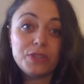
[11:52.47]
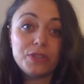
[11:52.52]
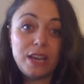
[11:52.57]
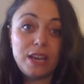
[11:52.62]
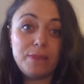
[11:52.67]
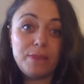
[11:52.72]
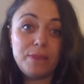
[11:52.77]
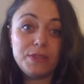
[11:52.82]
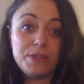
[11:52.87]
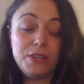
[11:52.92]

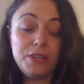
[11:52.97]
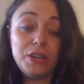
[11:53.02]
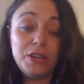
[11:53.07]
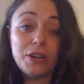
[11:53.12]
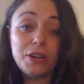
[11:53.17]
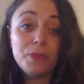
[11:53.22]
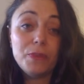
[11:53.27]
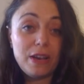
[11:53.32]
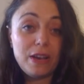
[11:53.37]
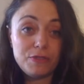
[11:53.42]
times of the
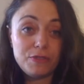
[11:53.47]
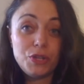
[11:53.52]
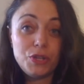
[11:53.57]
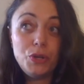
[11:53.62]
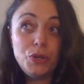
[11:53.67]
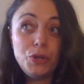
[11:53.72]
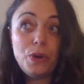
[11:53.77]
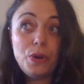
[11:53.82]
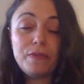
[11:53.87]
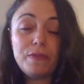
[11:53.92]
year. We have
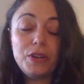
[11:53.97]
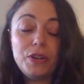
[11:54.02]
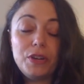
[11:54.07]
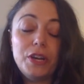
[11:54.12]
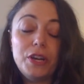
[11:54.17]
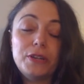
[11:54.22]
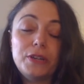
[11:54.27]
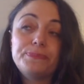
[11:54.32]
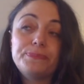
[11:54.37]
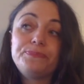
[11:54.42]
two every
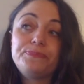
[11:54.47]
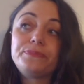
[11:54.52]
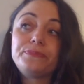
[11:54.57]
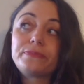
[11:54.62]
year.